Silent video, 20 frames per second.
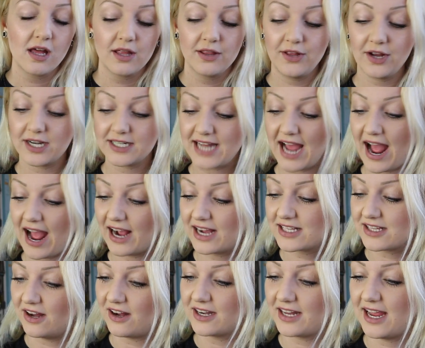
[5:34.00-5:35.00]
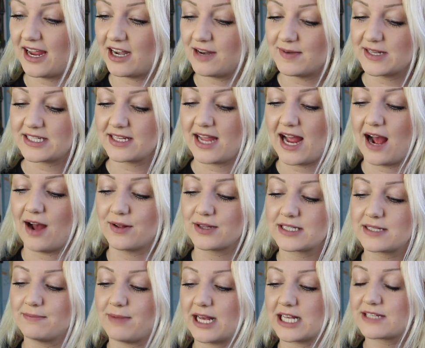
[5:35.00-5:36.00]
their attacks on cannabis
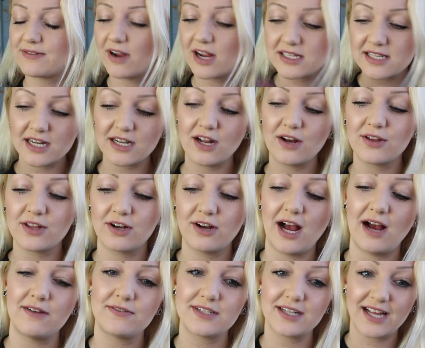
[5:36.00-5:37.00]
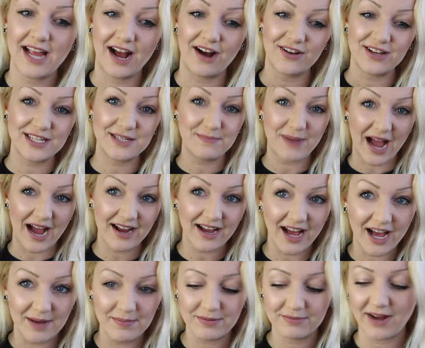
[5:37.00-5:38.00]
accounts, but as far as I know, the Craft account is back
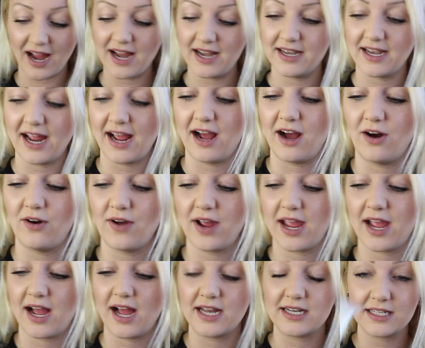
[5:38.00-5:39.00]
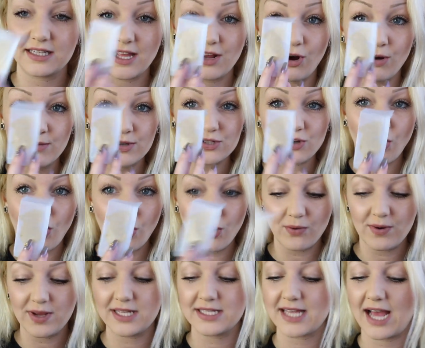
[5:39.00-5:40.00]
up right now, and they almost
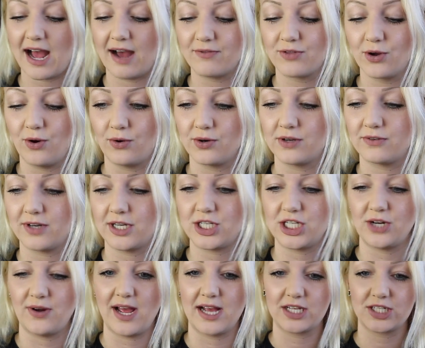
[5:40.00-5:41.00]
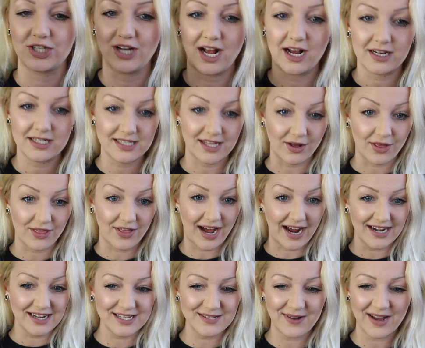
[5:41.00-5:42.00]
always have the Golden Ratio Extracts. So
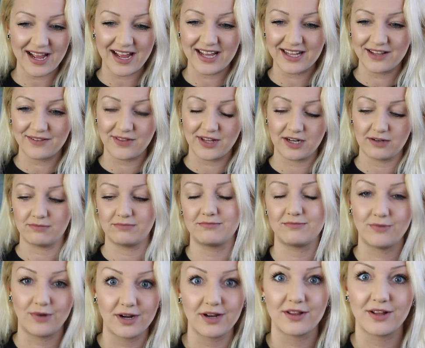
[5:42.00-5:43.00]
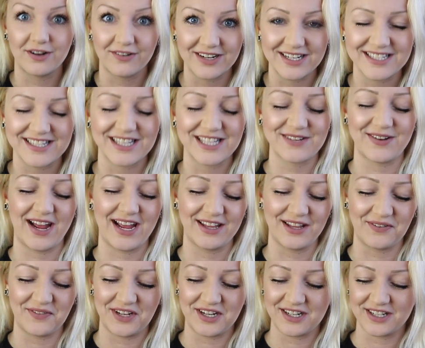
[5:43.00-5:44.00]
that is why I love their, one of the reasons why I
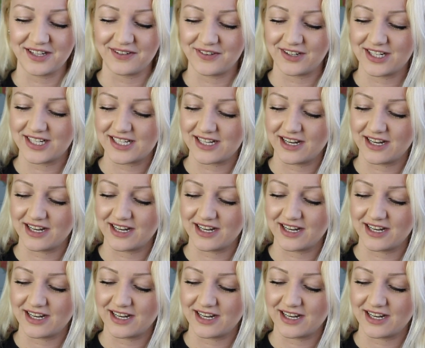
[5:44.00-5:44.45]
love their delivery